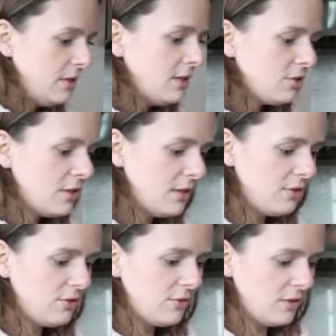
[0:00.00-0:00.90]
dish, and I
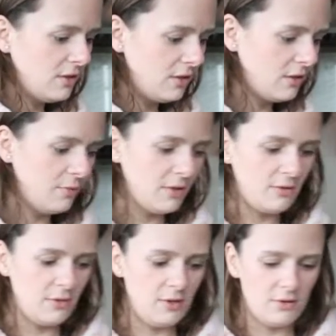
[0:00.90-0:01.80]
just really think the
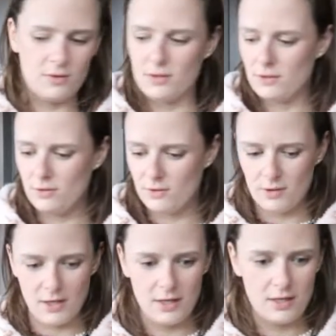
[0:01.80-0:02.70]
best way to do it is use your
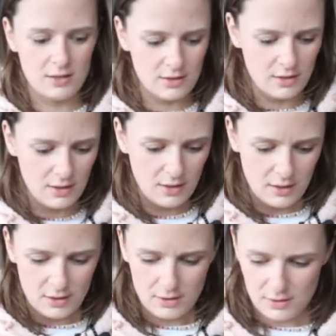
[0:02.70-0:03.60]
hands.
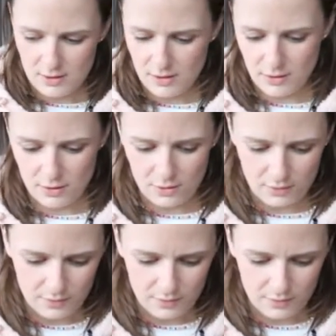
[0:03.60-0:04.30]
So